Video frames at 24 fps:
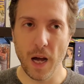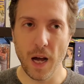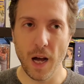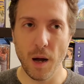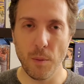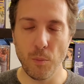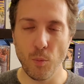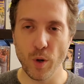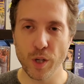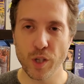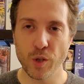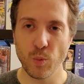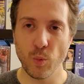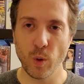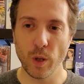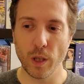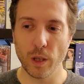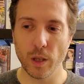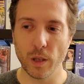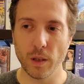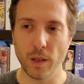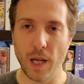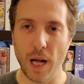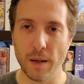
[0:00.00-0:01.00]
which
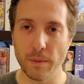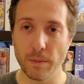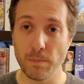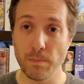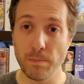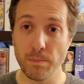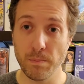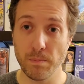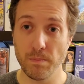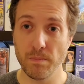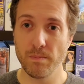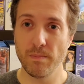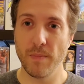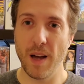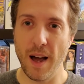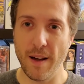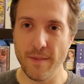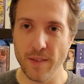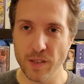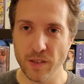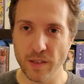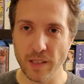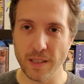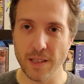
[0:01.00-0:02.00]
I'll
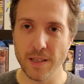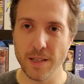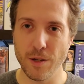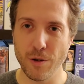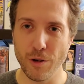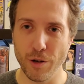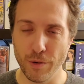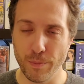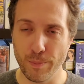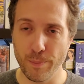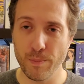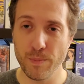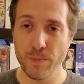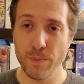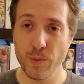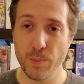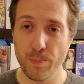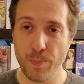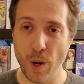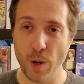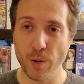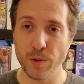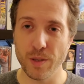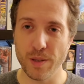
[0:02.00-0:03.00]
obviously continue to
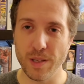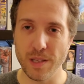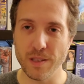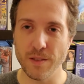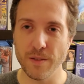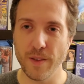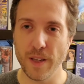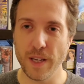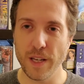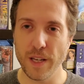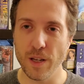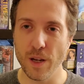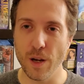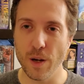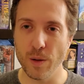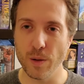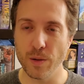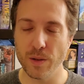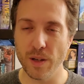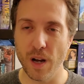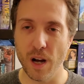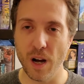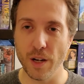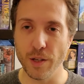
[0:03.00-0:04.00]
post these
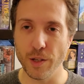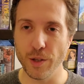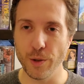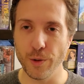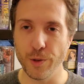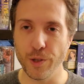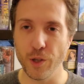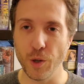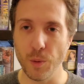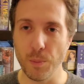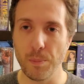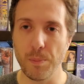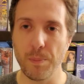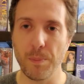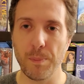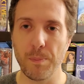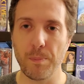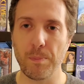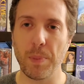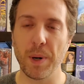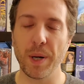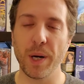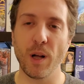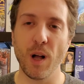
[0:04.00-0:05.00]
videos on YouTube,
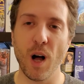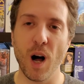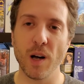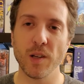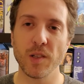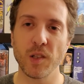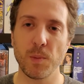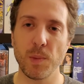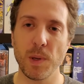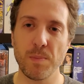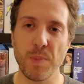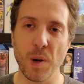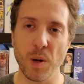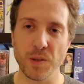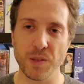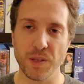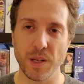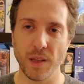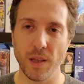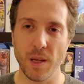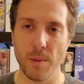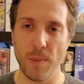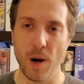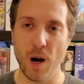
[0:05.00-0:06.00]
but I'll also be
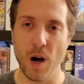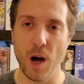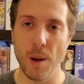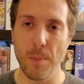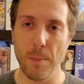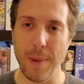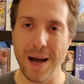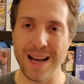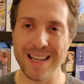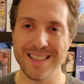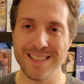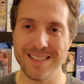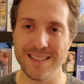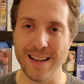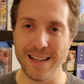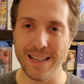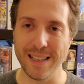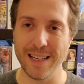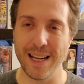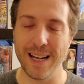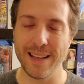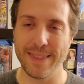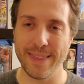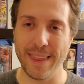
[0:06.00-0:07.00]
posting them on my site
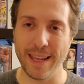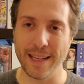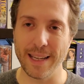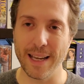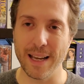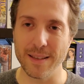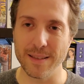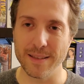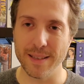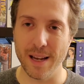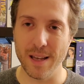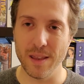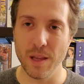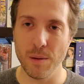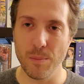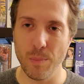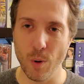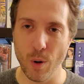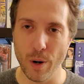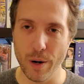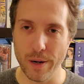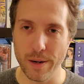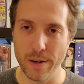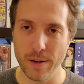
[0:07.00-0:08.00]
at Think Outside the
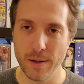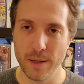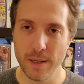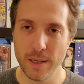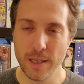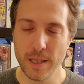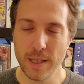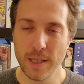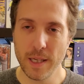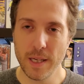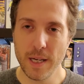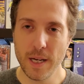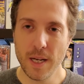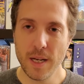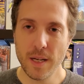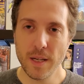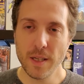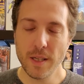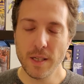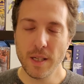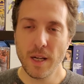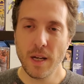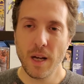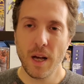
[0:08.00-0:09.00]
Board.
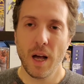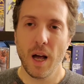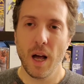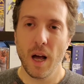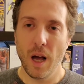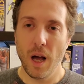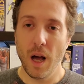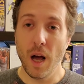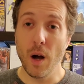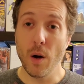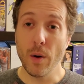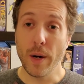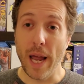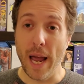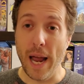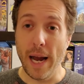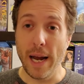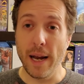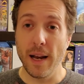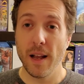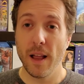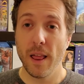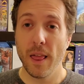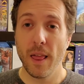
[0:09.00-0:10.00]

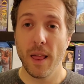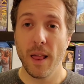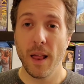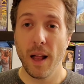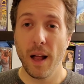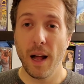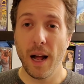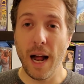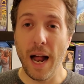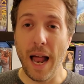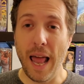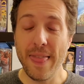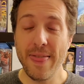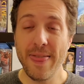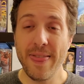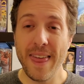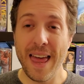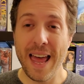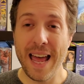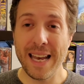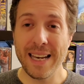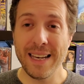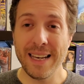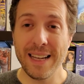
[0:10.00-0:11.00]
Okay, and
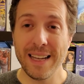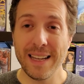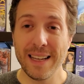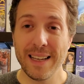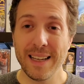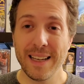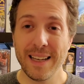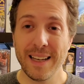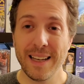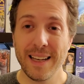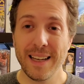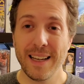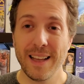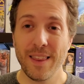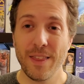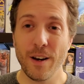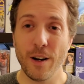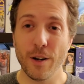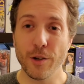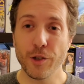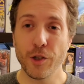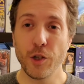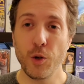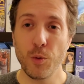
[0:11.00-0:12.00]
then there
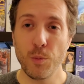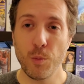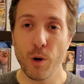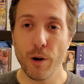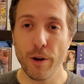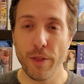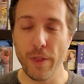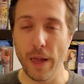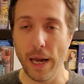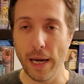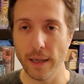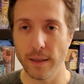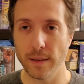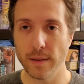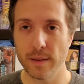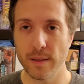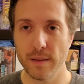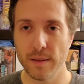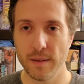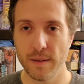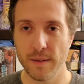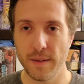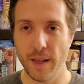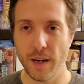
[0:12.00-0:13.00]
are two more things
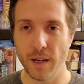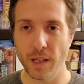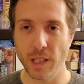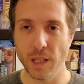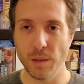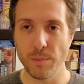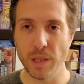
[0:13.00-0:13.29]
that are going to be